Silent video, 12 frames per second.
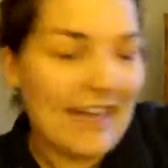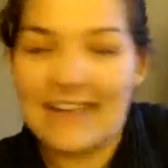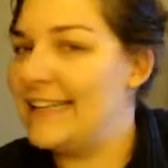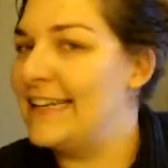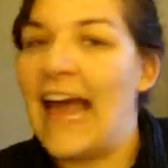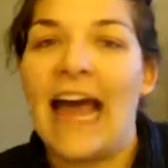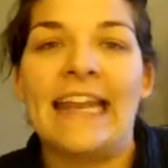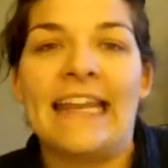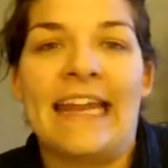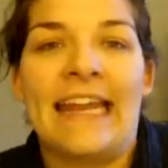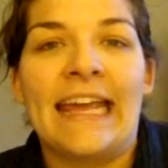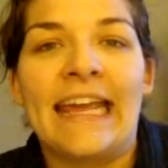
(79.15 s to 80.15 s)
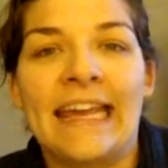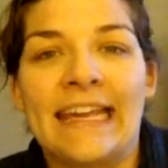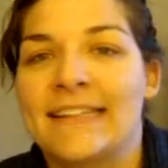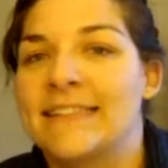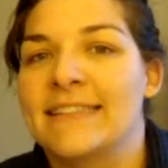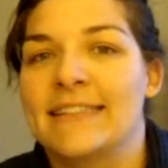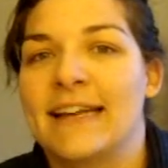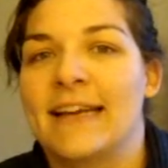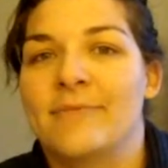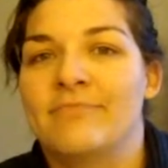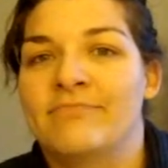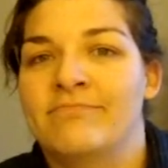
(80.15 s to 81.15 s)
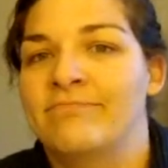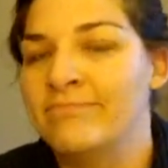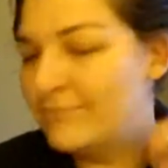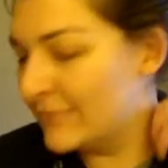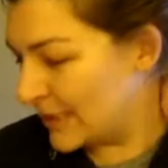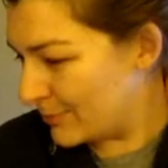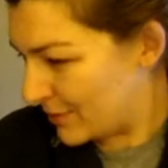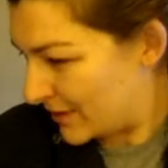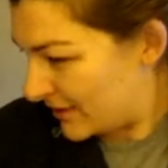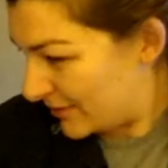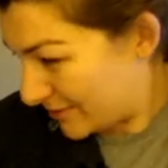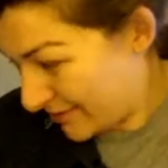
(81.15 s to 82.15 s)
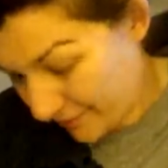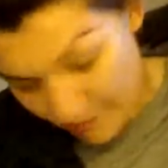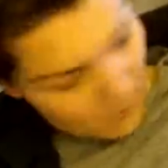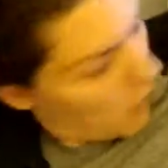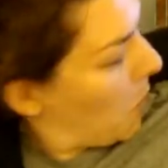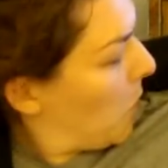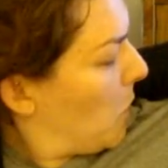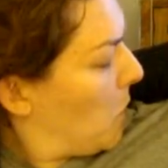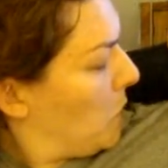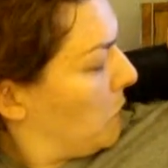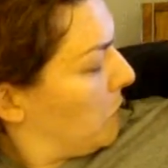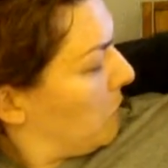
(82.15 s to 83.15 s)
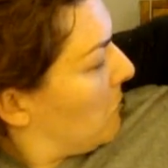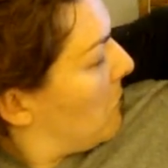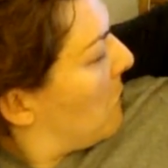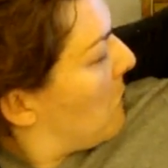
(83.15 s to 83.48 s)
I did not knit it. It's pretty sure it's from Kohl's.